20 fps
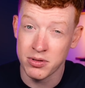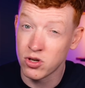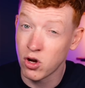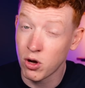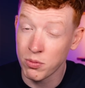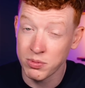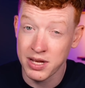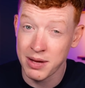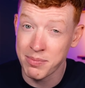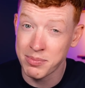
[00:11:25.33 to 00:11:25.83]

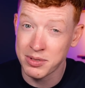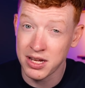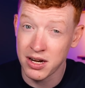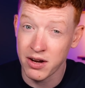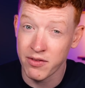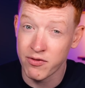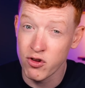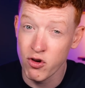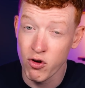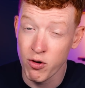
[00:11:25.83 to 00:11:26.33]
top 10%
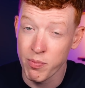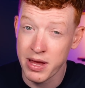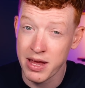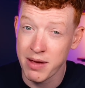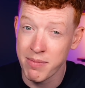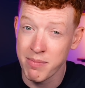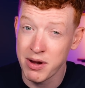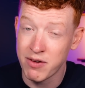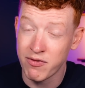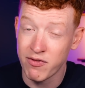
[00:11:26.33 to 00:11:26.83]
of
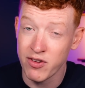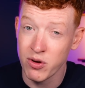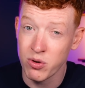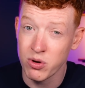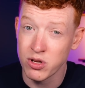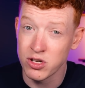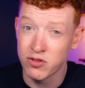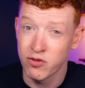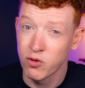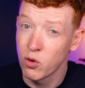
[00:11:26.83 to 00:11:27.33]
European
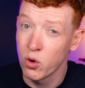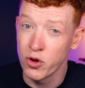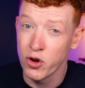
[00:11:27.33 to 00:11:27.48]
midfielders for